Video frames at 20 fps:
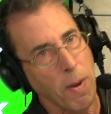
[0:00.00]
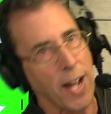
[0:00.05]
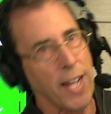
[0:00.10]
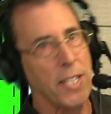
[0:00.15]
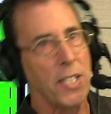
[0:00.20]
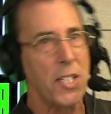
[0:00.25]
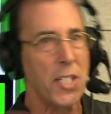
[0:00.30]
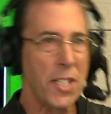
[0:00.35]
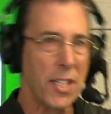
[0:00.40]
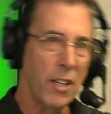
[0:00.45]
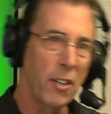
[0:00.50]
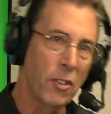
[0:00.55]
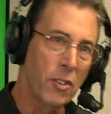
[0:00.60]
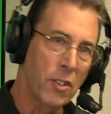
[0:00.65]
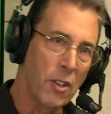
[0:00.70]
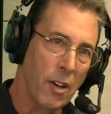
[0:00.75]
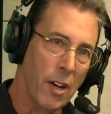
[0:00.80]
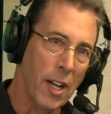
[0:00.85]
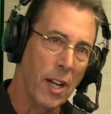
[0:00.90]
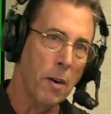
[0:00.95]
bonds still
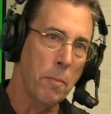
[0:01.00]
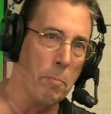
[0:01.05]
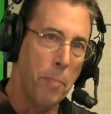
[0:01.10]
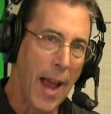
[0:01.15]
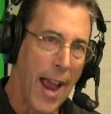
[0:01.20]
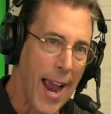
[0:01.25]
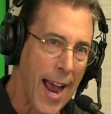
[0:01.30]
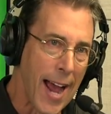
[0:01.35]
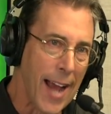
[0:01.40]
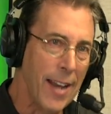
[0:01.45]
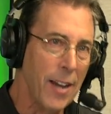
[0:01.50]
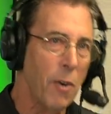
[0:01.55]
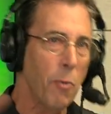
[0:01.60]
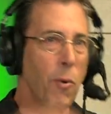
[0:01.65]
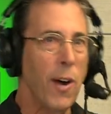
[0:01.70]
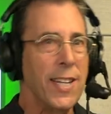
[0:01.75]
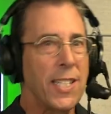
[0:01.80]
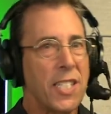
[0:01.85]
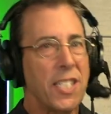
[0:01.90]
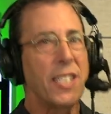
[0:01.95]
good or bad, or
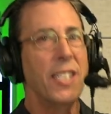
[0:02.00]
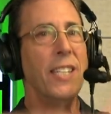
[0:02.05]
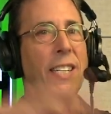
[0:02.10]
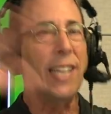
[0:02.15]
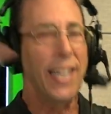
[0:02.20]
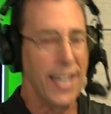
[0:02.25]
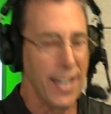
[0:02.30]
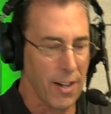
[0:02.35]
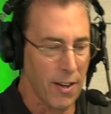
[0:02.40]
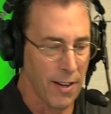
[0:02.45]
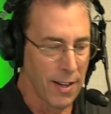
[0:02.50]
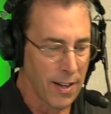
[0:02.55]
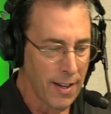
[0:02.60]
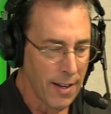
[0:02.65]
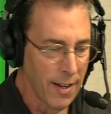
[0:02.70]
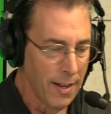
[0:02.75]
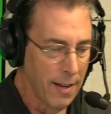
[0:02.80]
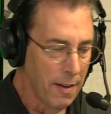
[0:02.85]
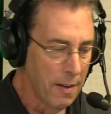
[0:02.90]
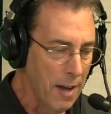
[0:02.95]
what's the deal?
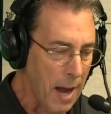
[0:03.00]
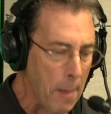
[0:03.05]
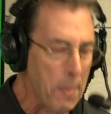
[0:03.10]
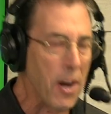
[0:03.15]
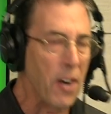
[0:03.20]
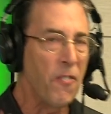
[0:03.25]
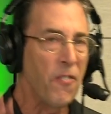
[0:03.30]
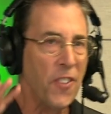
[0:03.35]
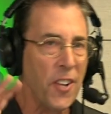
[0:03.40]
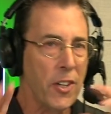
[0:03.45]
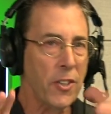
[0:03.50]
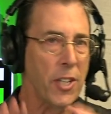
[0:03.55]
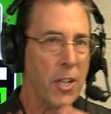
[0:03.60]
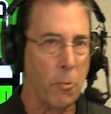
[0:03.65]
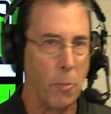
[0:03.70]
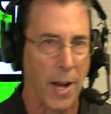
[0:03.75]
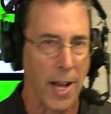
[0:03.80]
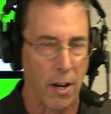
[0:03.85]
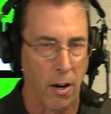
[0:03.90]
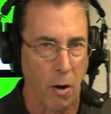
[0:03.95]
I'm going to fill
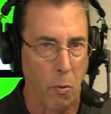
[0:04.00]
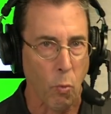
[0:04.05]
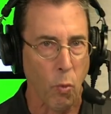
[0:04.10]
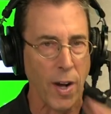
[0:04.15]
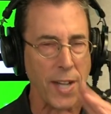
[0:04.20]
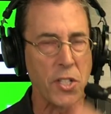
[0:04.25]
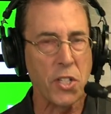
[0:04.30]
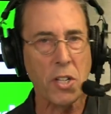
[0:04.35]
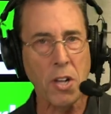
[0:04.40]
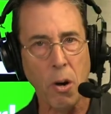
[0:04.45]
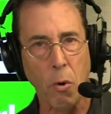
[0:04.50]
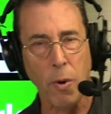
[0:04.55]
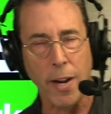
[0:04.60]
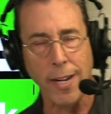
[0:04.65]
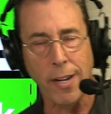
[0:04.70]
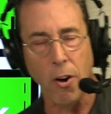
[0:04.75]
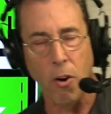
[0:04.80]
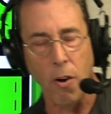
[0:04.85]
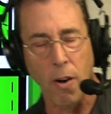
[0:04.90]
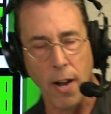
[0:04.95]
you in on what's
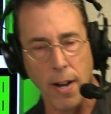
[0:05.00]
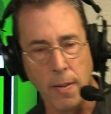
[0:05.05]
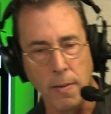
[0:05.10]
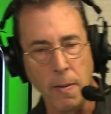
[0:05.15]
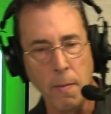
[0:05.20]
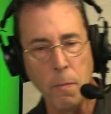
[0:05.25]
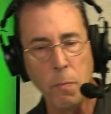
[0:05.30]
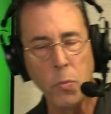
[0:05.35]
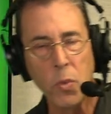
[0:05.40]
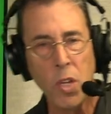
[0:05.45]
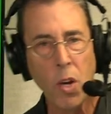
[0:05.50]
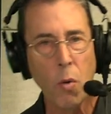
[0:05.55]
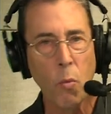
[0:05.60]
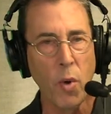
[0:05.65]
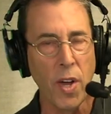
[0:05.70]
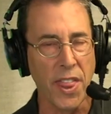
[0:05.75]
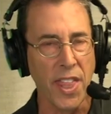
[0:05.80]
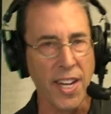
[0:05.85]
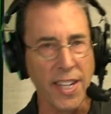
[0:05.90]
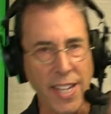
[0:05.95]
going on
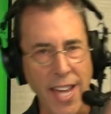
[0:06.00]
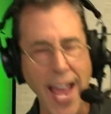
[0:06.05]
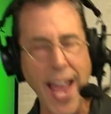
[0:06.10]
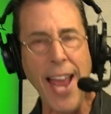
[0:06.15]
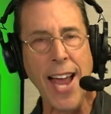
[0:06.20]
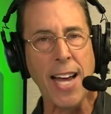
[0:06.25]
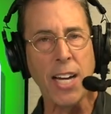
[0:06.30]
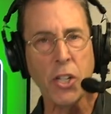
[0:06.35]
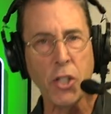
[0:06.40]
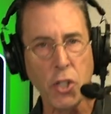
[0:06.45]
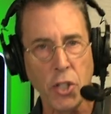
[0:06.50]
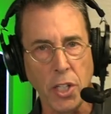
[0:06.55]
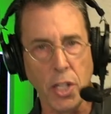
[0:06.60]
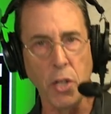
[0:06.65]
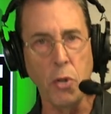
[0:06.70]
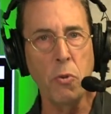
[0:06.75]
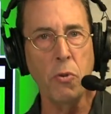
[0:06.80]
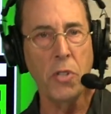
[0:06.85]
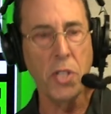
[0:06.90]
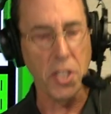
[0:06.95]
with the cash
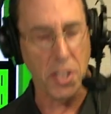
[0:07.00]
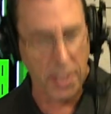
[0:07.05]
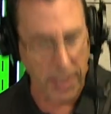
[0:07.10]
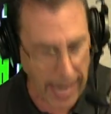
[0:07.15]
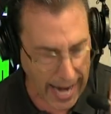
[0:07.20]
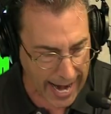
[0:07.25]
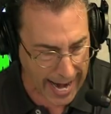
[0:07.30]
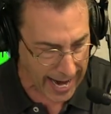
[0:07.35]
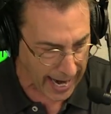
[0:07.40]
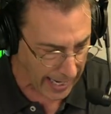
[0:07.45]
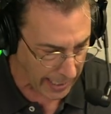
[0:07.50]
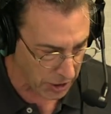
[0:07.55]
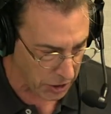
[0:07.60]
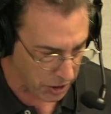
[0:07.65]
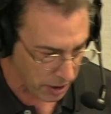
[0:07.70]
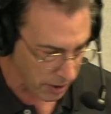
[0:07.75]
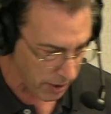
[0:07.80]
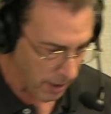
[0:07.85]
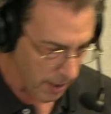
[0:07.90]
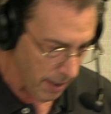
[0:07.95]
you
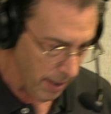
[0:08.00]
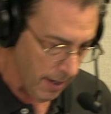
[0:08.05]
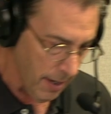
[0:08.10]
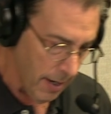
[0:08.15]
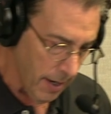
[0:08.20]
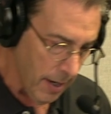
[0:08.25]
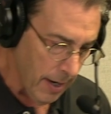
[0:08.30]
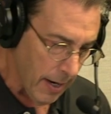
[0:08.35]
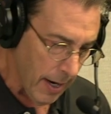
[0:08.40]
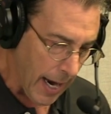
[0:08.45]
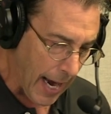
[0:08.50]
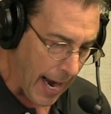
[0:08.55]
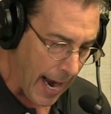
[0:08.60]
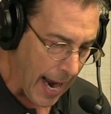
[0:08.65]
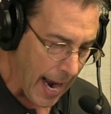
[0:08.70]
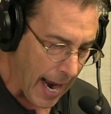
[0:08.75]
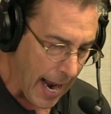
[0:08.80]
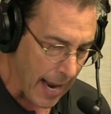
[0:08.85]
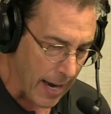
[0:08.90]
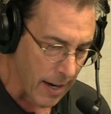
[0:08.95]
stash.
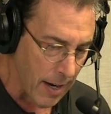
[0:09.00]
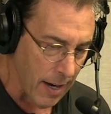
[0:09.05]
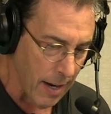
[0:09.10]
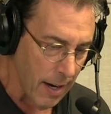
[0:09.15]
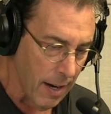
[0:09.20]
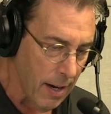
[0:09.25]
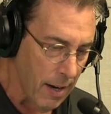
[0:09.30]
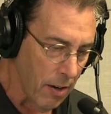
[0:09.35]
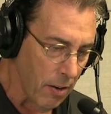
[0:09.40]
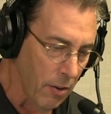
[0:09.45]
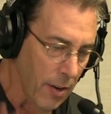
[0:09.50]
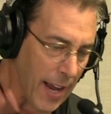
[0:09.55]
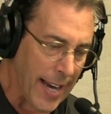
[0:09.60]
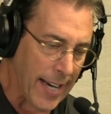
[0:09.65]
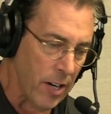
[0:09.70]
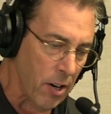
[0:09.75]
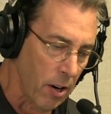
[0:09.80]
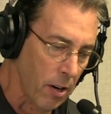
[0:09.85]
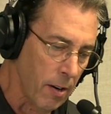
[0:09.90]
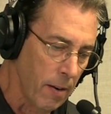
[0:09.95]
And
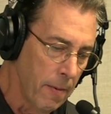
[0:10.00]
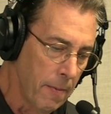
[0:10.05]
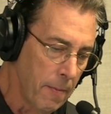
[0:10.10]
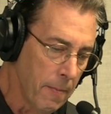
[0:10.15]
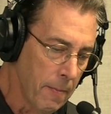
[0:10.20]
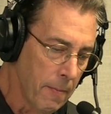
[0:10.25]
later,